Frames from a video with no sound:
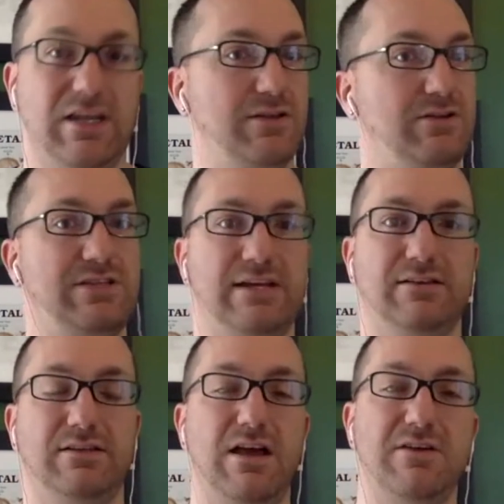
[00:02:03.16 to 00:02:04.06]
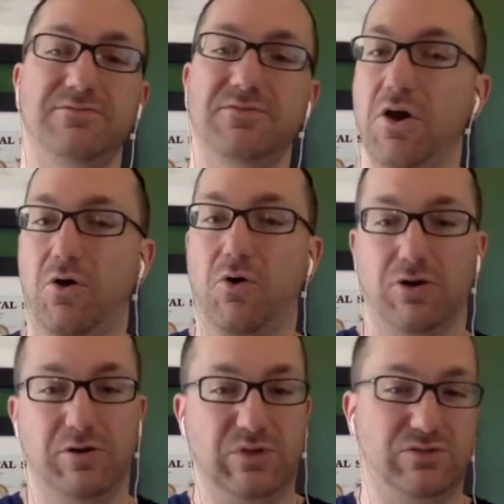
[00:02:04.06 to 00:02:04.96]
in their daily life
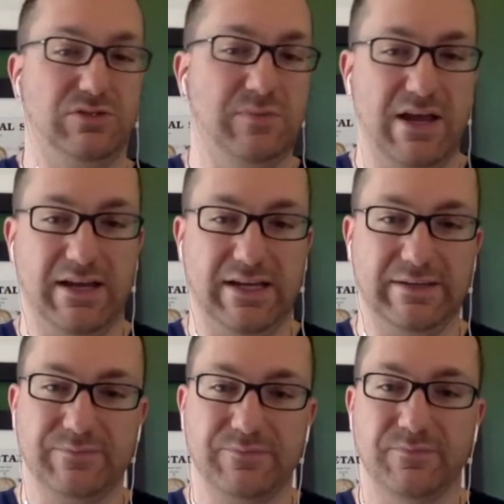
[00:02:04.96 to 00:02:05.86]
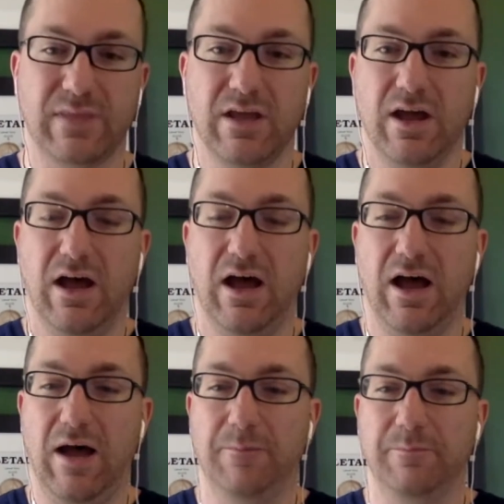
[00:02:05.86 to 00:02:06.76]
or in music making.
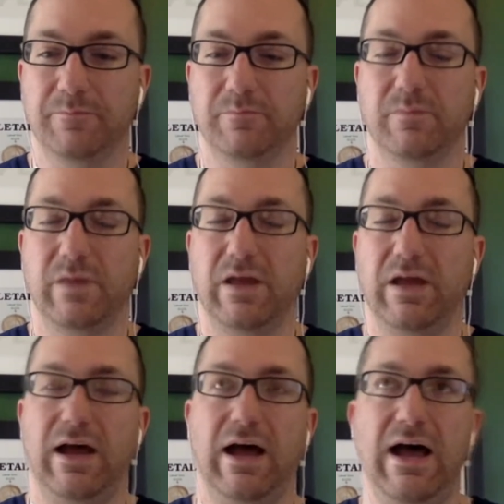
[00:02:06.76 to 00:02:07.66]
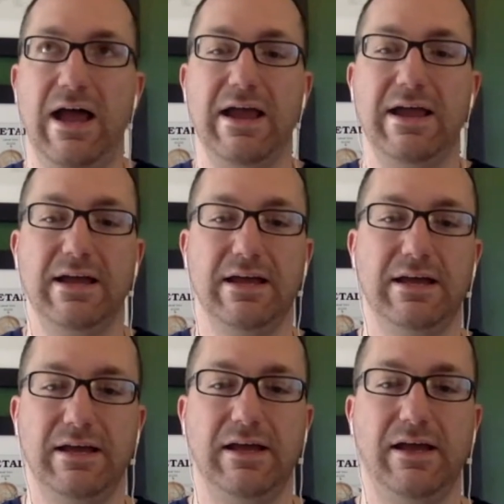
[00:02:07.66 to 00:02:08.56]
I
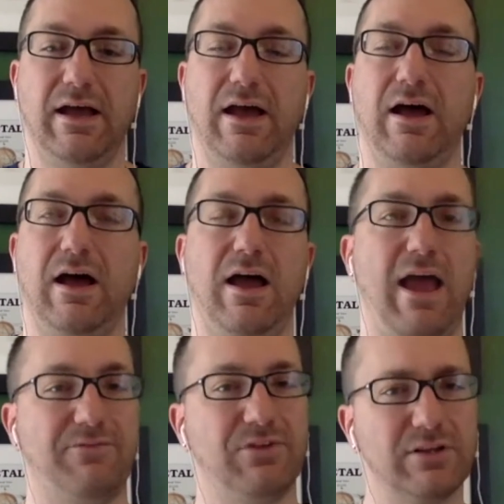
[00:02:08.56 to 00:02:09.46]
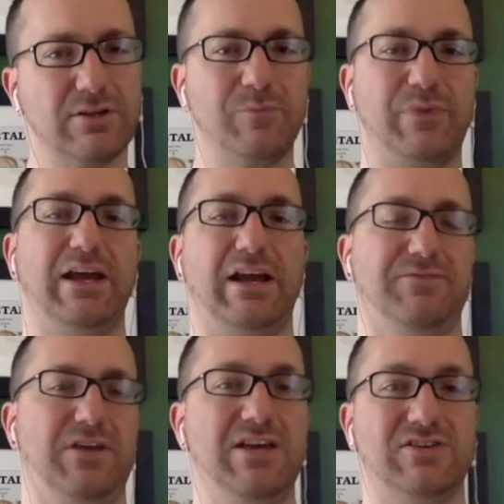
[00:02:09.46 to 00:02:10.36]
have a little bit of
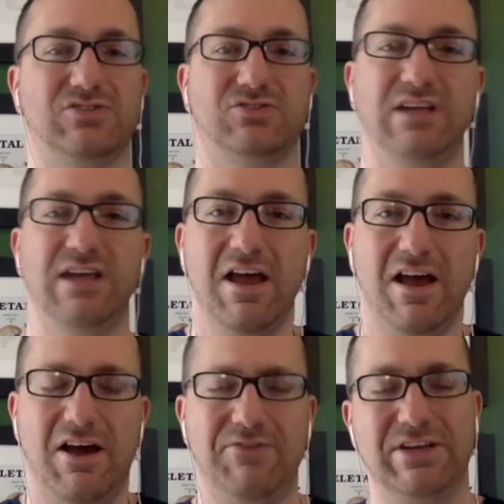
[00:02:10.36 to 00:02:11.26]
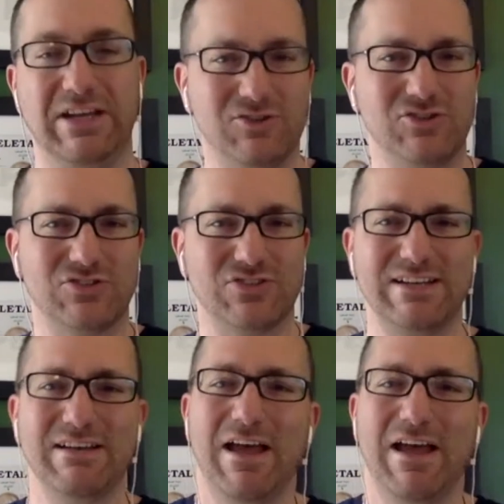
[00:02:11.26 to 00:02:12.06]
a history of an injury.